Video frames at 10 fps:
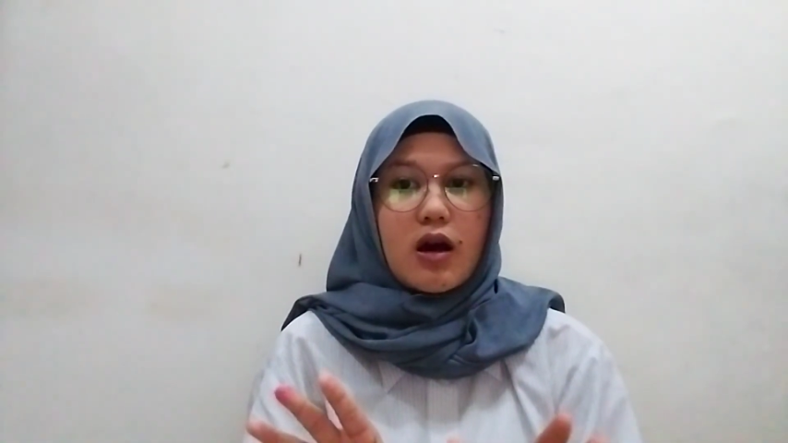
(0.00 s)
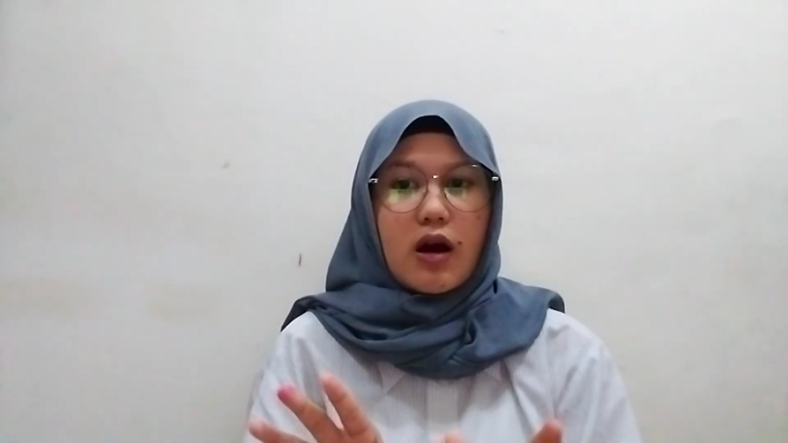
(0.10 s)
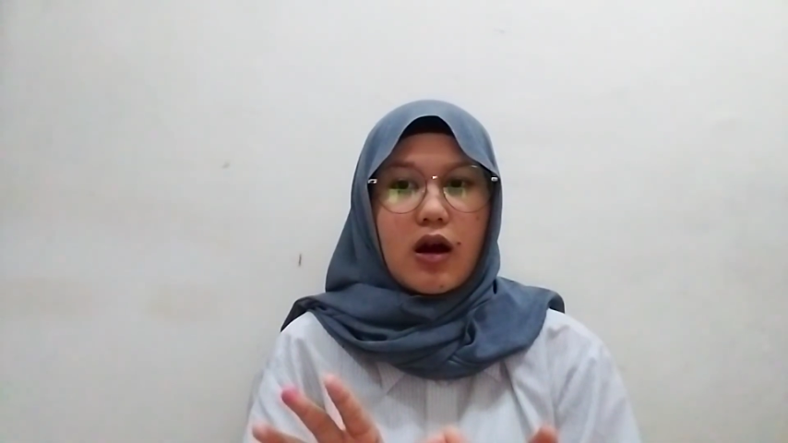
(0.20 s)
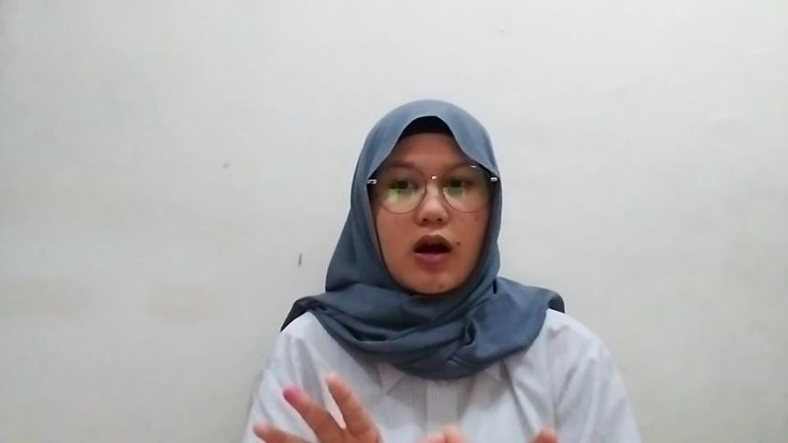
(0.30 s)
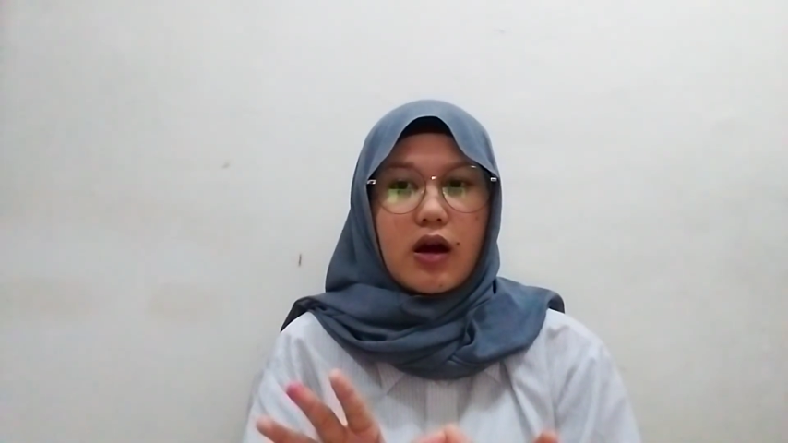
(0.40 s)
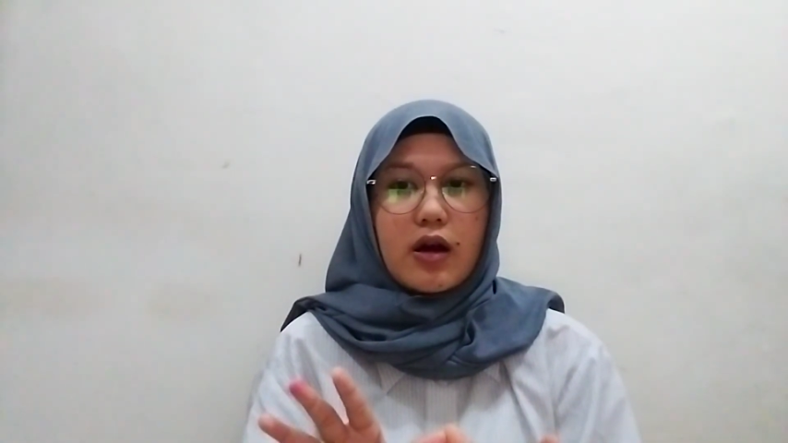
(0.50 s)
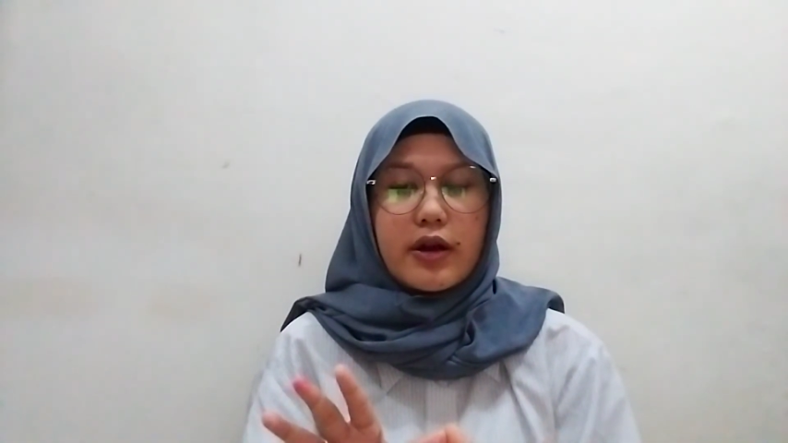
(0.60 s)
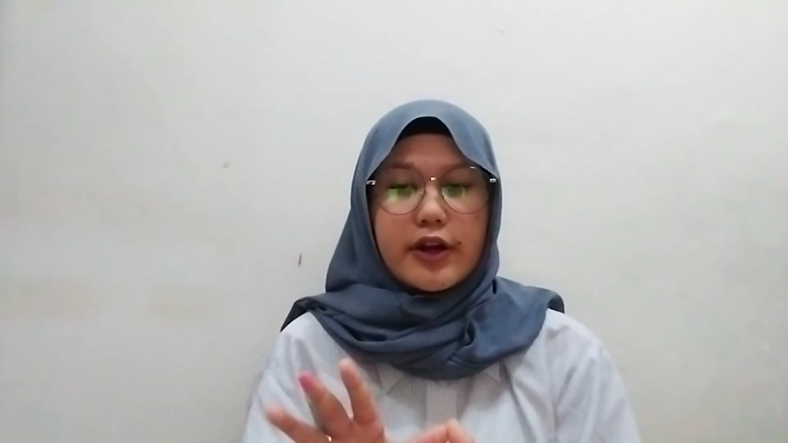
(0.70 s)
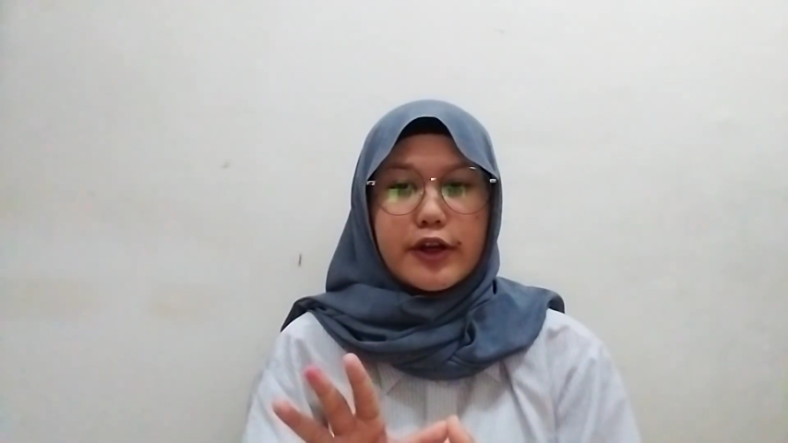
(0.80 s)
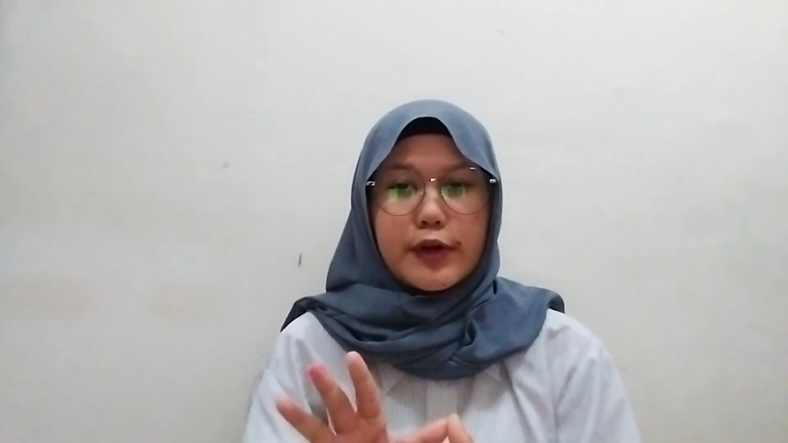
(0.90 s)

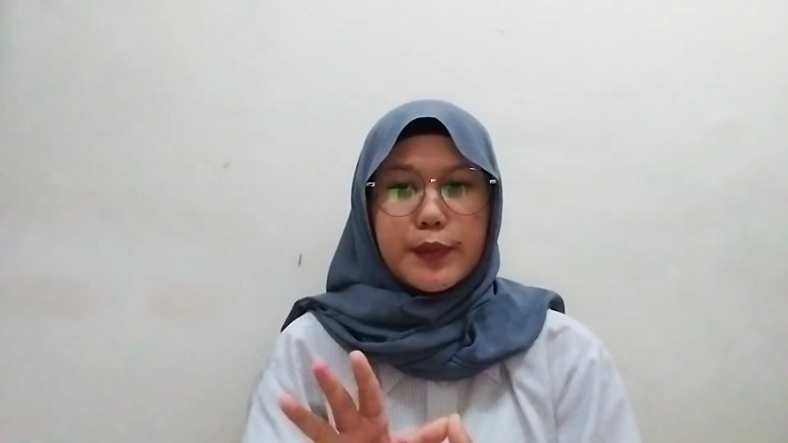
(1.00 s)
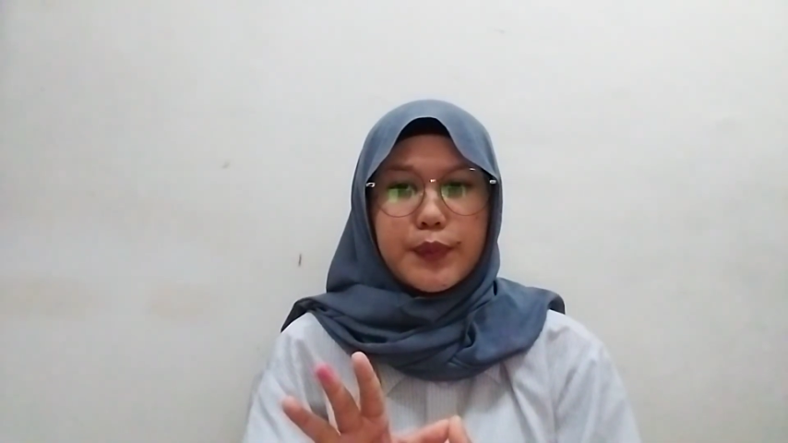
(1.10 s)
are